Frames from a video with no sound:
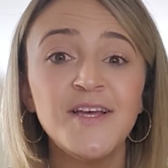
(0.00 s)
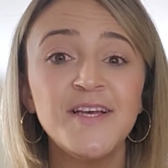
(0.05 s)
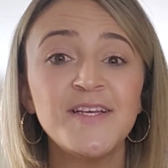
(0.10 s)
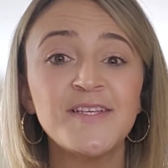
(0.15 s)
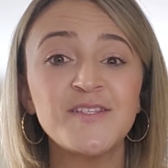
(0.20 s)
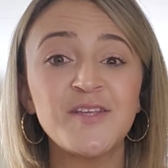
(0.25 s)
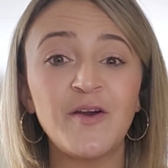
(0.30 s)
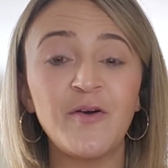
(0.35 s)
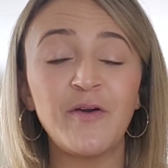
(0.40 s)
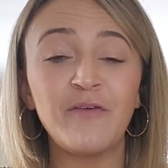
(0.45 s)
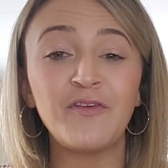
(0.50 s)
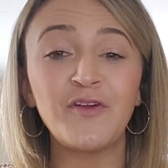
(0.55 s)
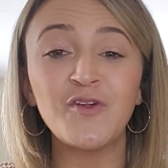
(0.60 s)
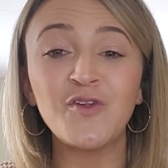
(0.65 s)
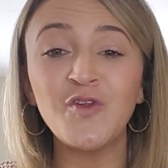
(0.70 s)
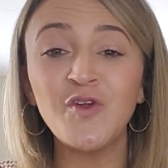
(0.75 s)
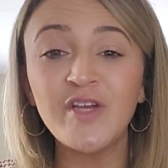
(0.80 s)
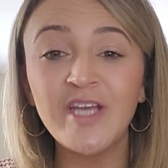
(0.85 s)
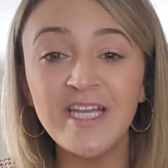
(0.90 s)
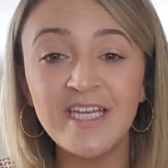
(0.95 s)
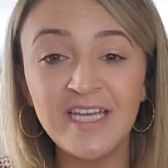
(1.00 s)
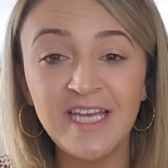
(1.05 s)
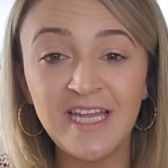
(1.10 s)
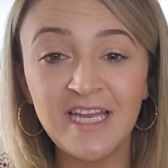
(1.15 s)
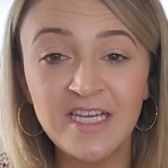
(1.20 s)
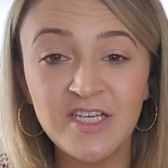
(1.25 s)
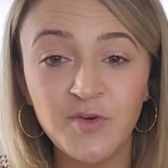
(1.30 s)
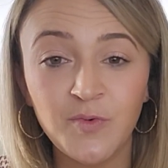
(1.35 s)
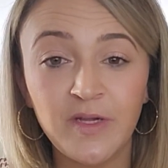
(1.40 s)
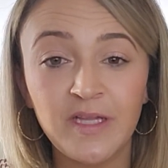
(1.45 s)
So if you're looking to get
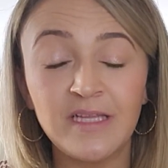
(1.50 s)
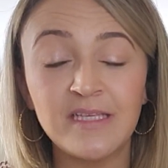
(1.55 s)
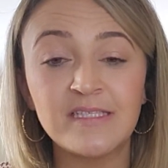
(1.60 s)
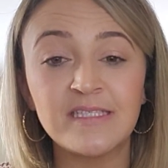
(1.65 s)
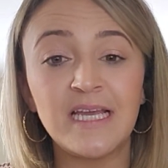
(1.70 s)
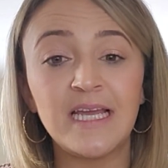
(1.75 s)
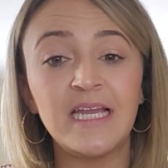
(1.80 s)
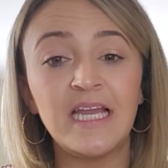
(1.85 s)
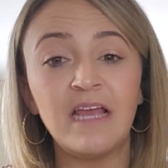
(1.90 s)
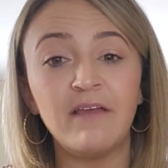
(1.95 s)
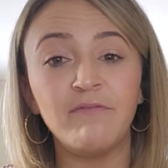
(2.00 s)
into real estate,